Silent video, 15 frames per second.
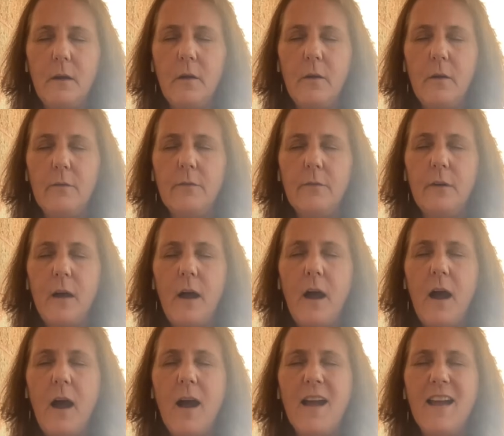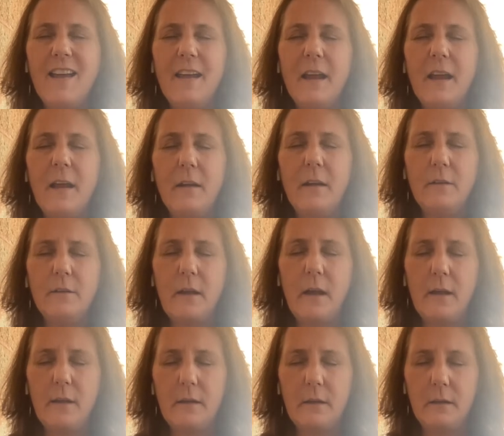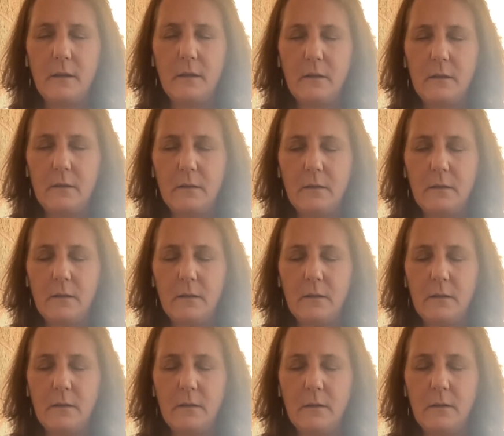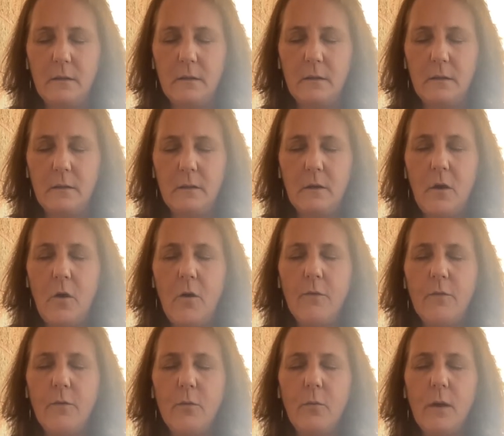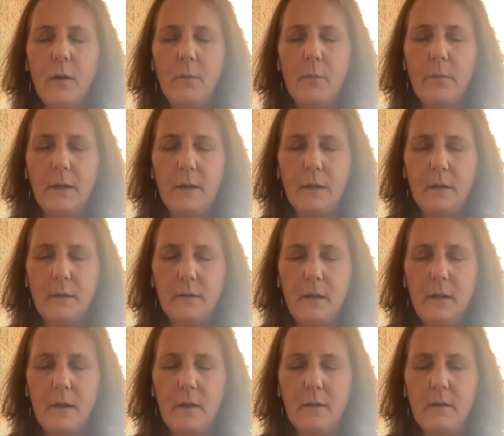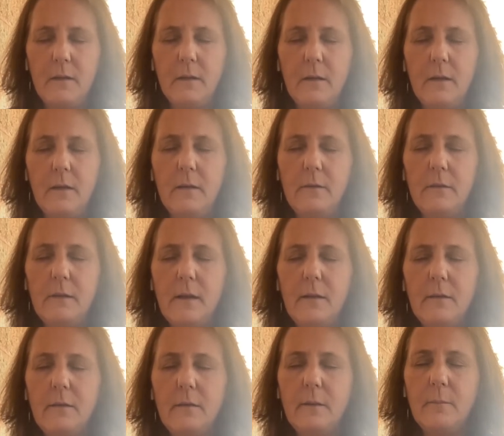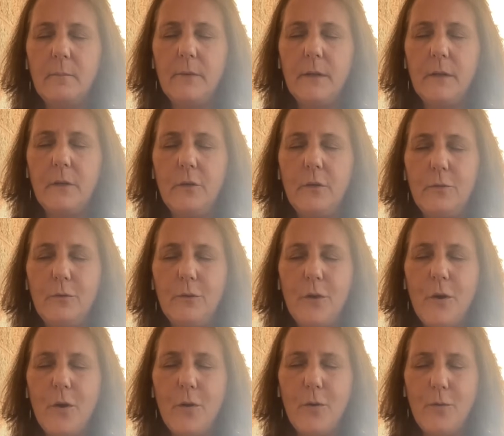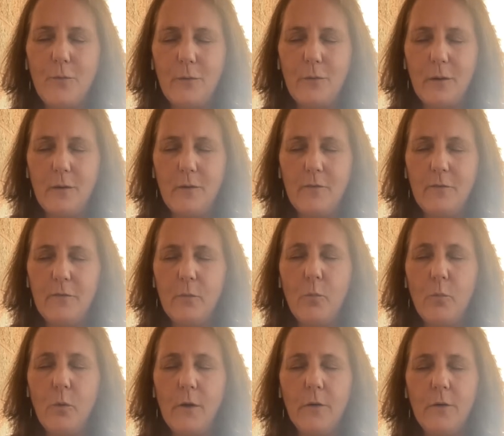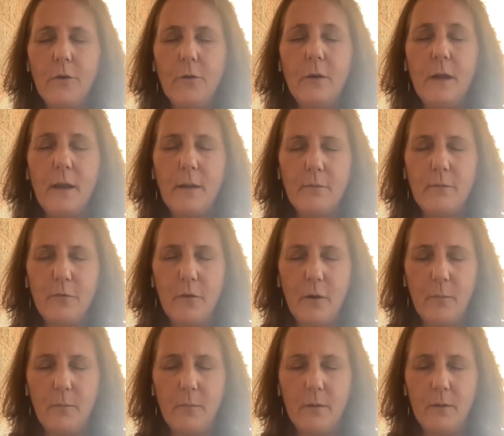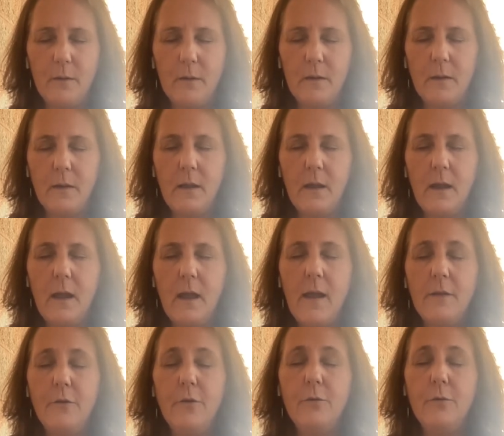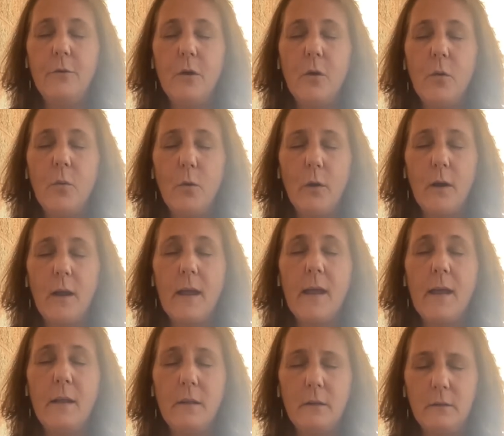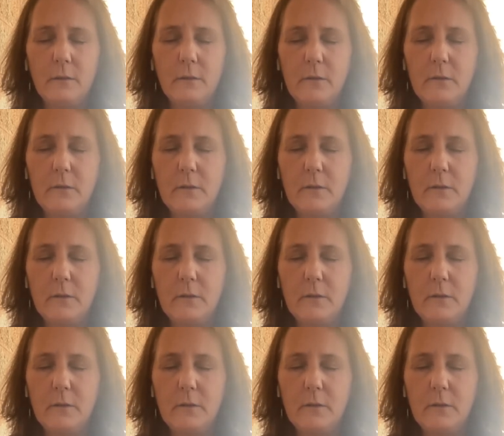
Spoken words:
of high anxiety, overwhelming anxiety, is that something you know from where you came from, and you know were held